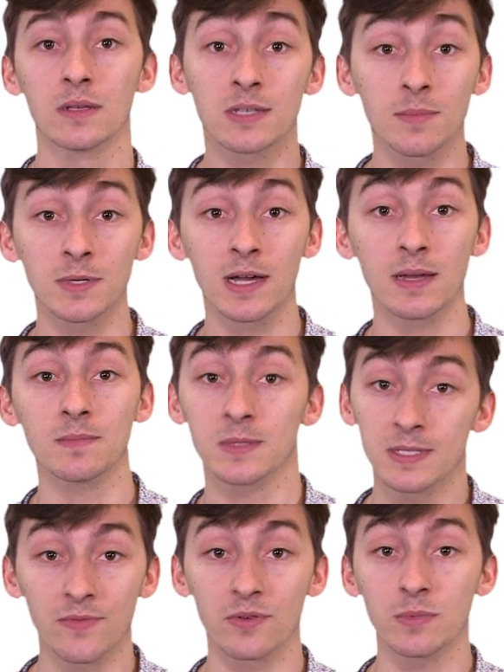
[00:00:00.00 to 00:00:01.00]

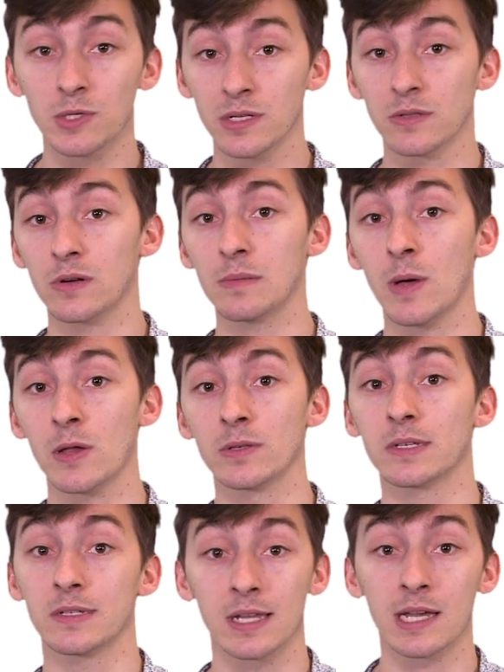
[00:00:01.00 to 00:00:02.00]
Sometimes different machine learning
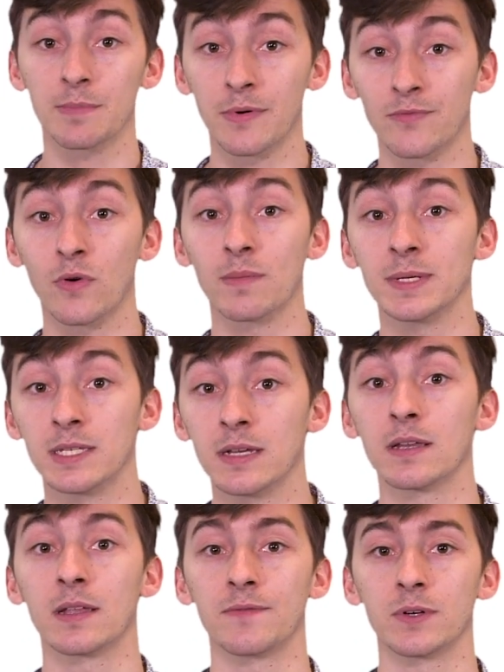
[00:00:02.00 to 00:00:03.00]
models can take a performance
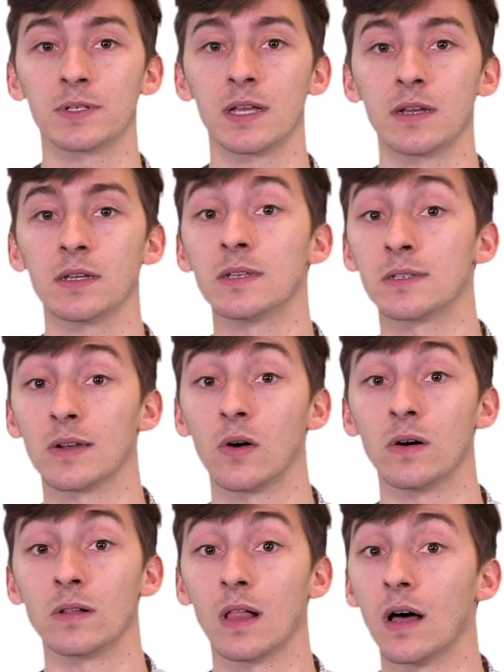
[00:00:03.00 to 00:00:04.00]
hit if your data isn't
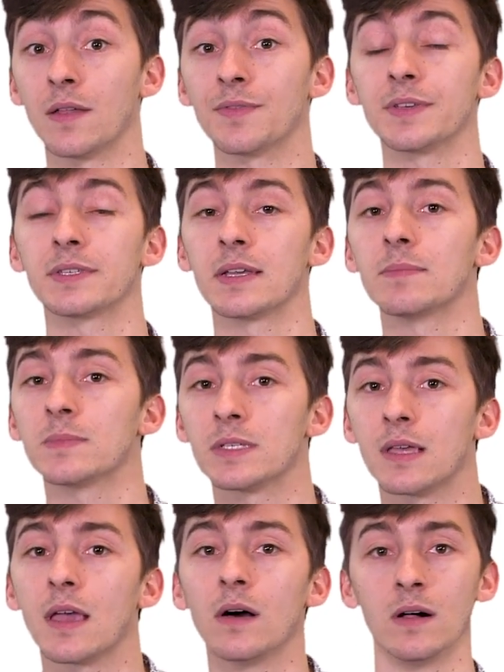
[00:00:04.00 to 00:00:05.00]
all on the same
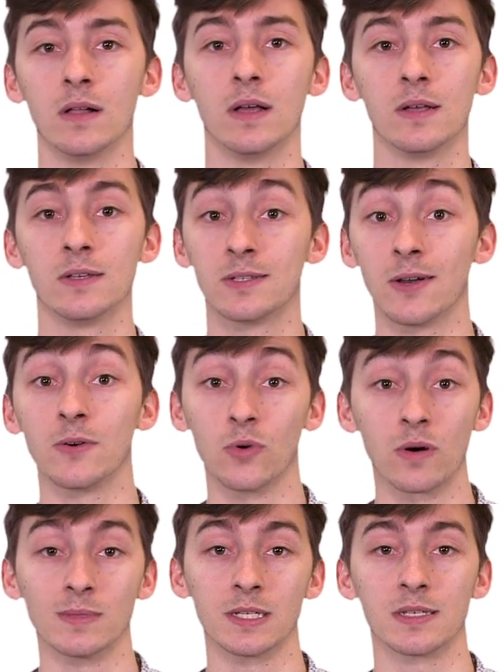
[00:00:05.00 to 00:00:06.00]
scale. So
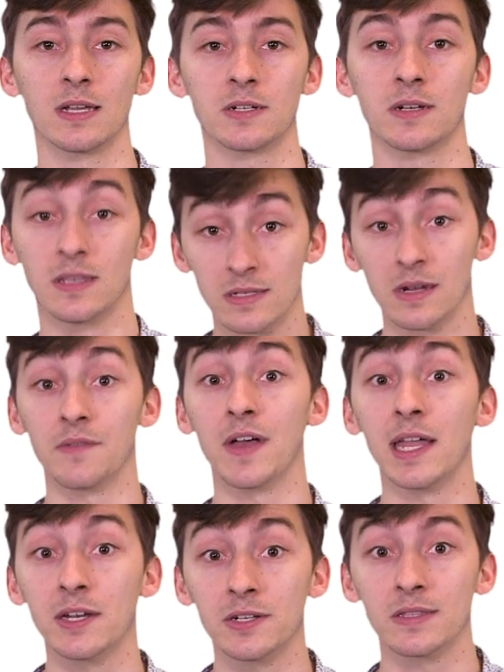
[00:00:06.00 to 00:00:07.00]
normalization is an
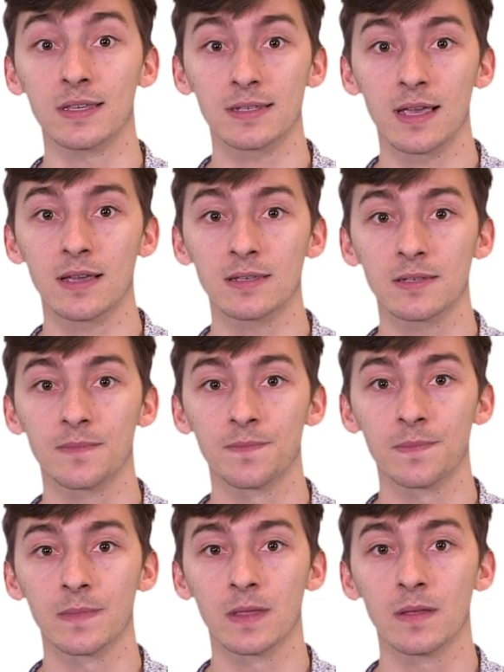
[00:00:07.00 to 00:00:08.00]
advantage in this case.
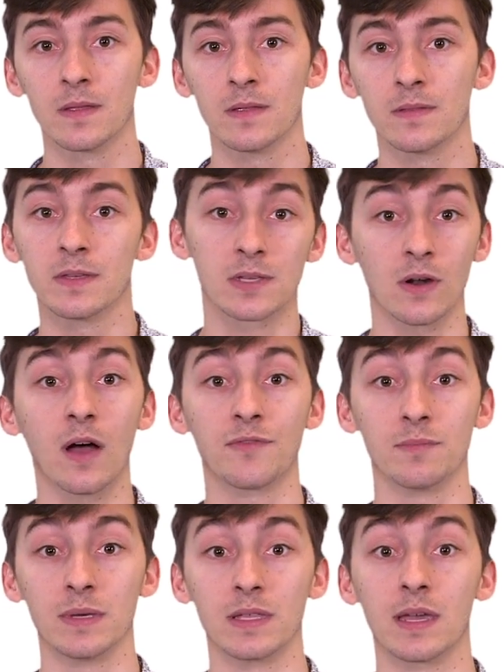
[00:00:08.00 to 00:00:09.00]
This can
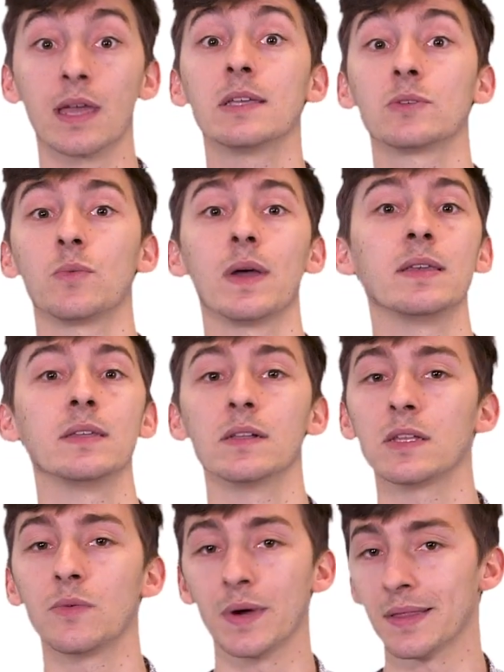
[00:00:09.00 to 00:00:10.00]
often be the case when
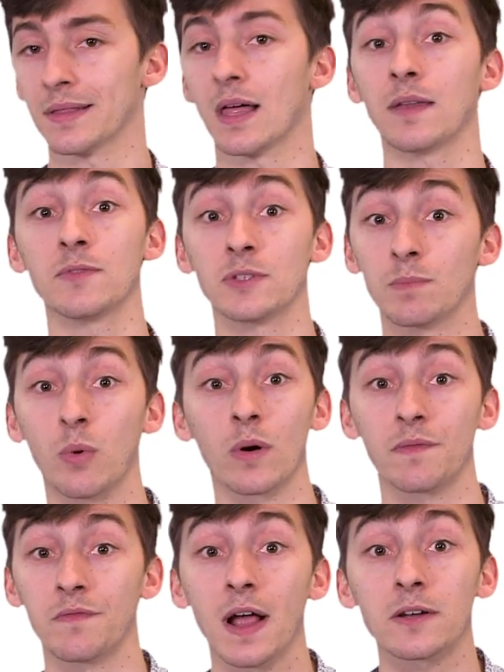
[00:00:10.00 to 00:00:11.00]
dealing with a lot of
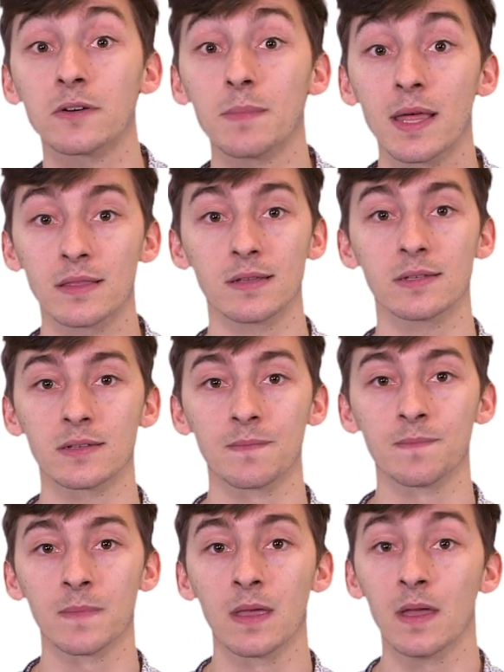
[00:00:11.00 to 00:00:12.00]
support vector methods.
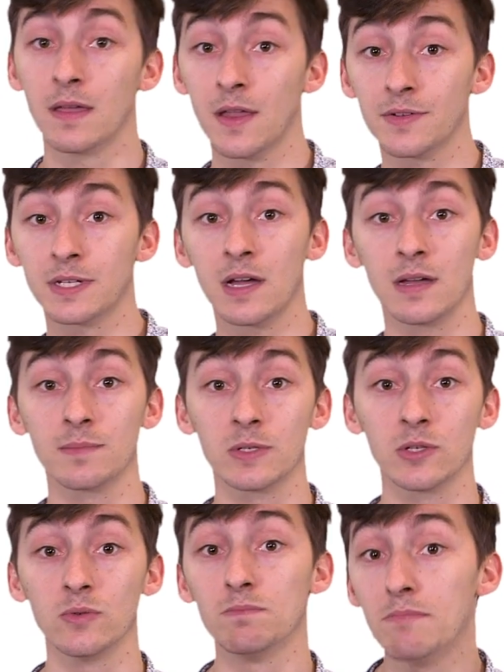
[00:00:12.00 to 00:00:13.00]
In other
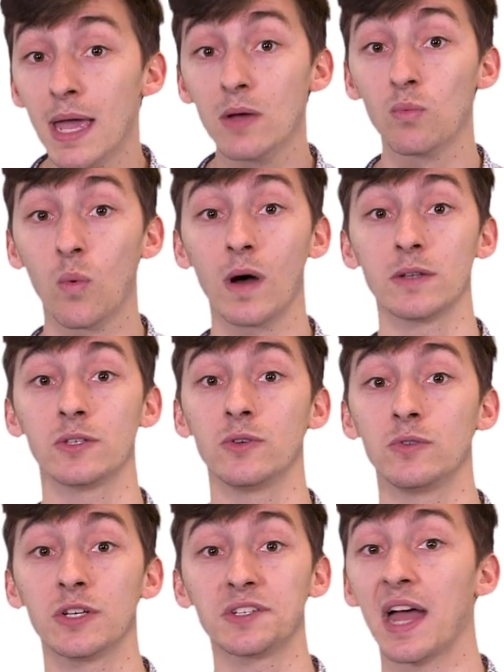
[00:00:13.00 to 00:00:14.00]
times, you may want
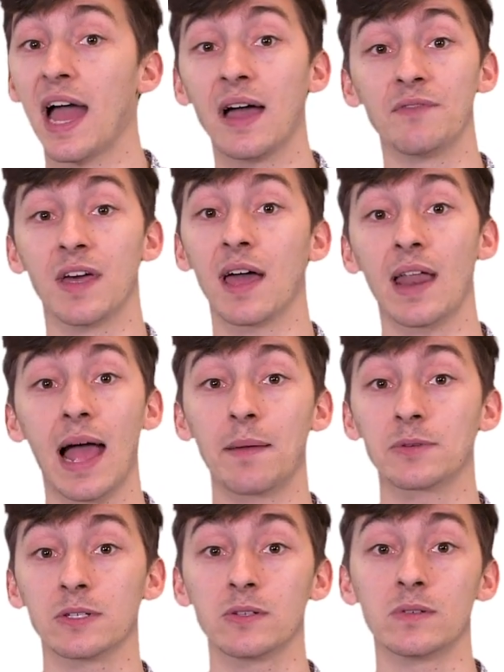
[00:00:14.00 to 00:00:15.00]
to just have that
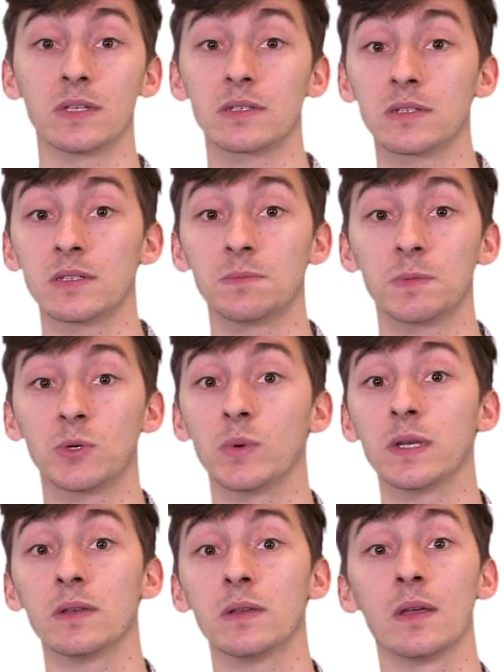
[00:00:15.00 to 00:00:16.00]
absolute distance
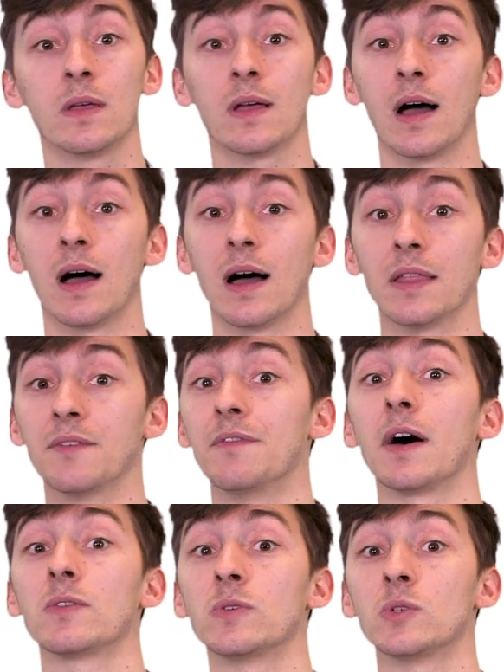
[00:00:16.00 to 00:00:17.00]
between uh, the
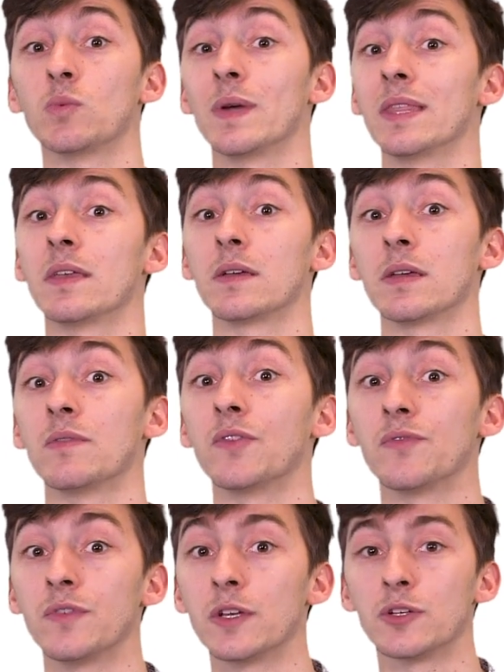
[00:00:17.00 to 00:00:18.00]
values within a given
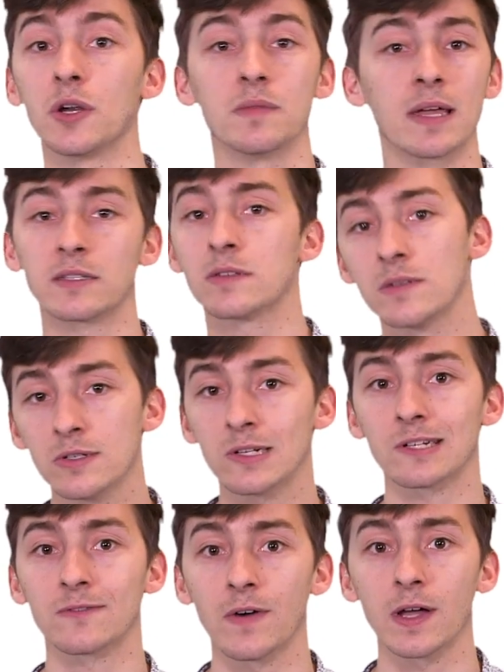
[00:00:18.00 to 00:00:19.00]
feature, and that's
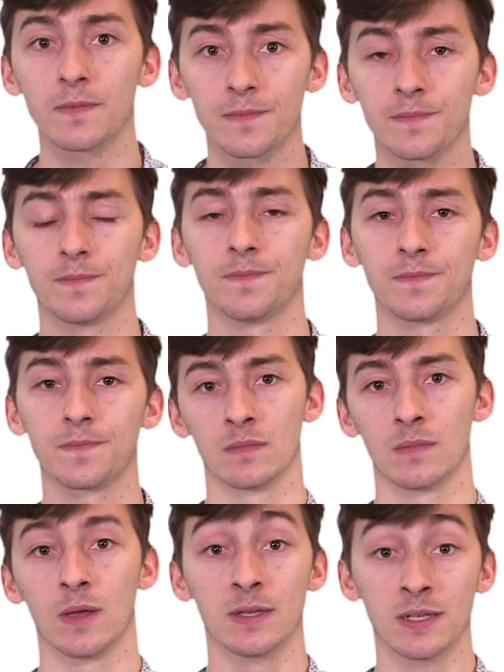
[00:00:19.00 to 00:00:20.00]
just fine.
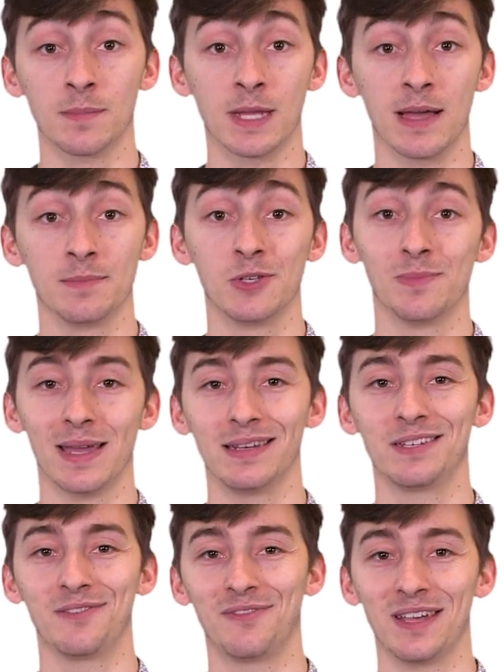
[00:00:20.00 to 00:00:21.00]
Sometimes you may
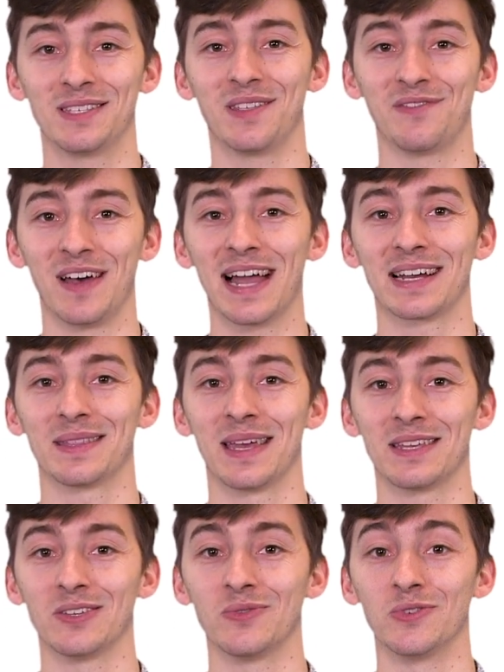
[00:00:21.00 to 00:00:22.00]
need to face the fact
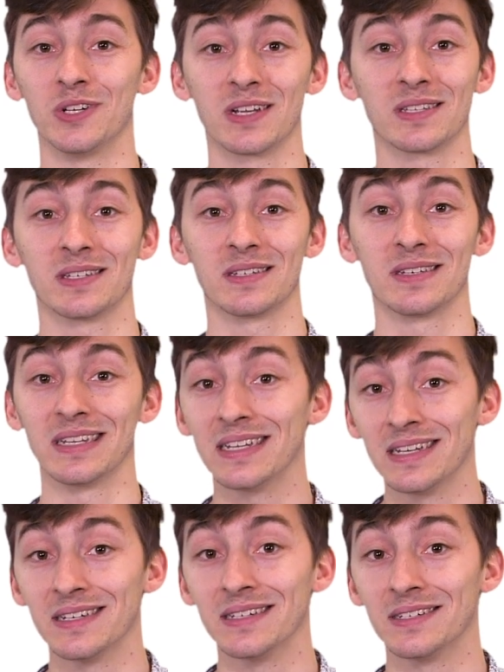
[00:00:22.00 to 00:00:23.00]
that you just
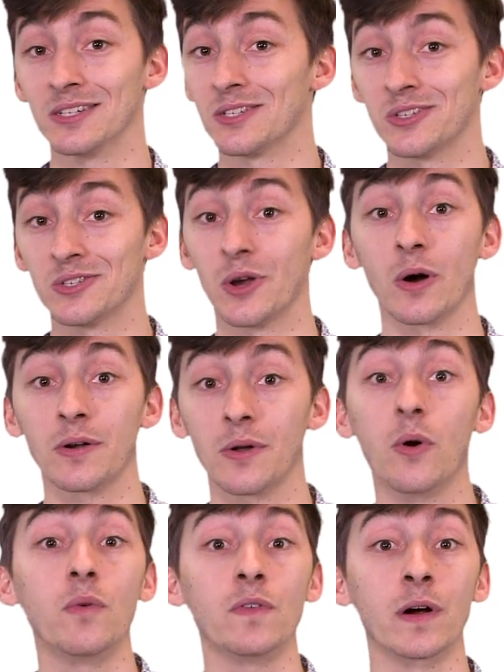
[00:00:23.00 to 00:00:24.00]
need to start
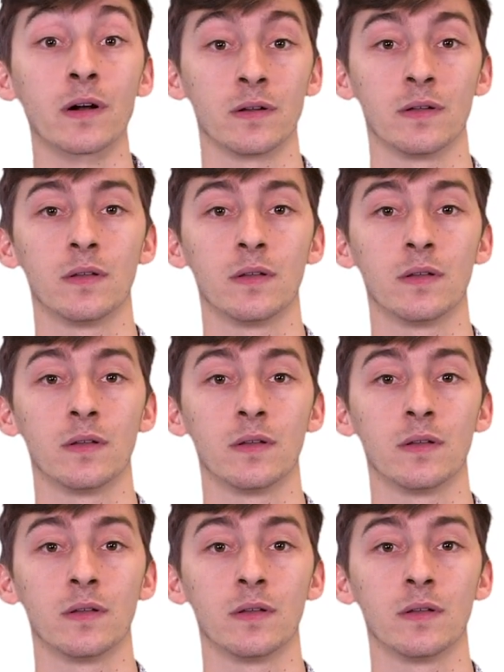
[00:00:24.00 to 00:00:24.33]
over.